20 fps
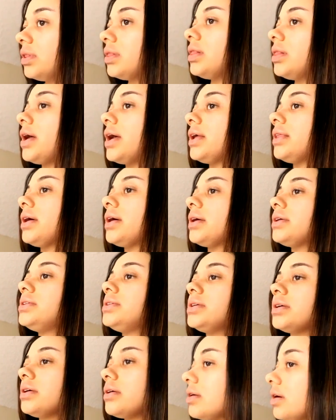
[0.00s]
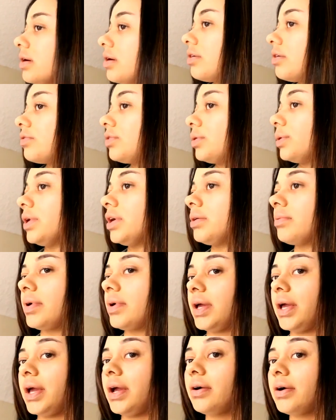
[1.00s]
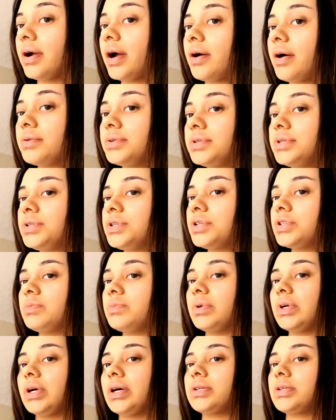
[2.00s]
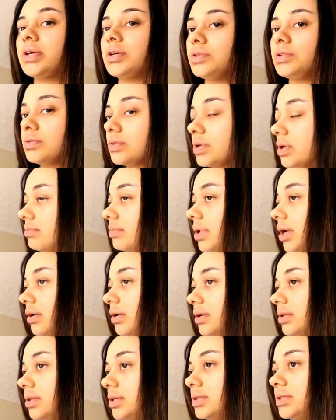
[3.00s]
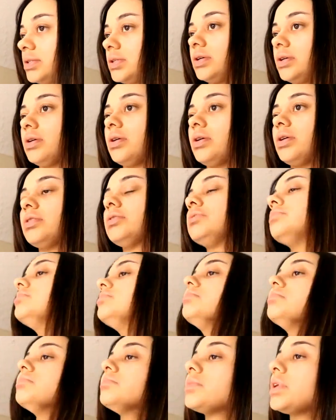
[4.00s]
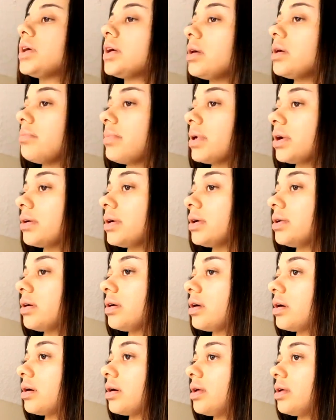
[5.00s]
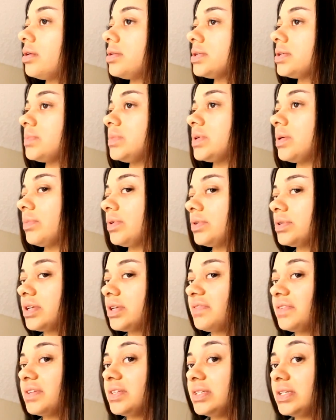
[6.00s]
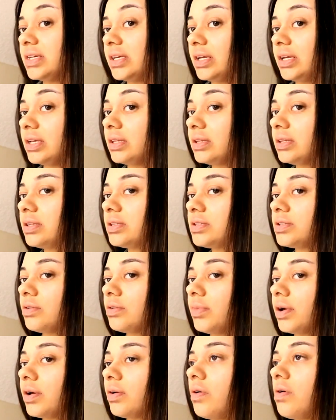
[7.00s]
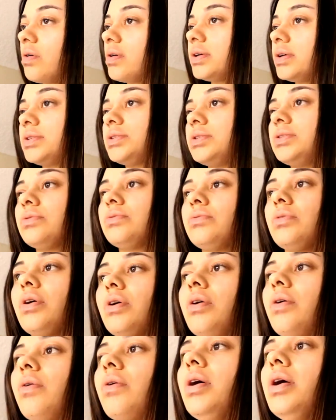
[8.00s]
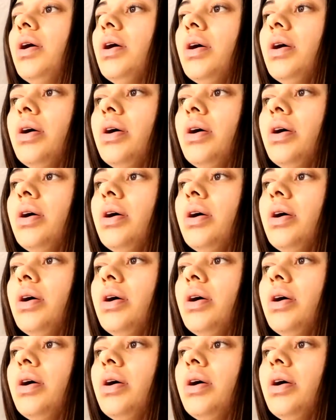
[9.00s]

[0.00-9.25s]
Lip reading: like the idea of growing my hair out, just because I do get married this year. I get married on September 17th, so my goal is to grow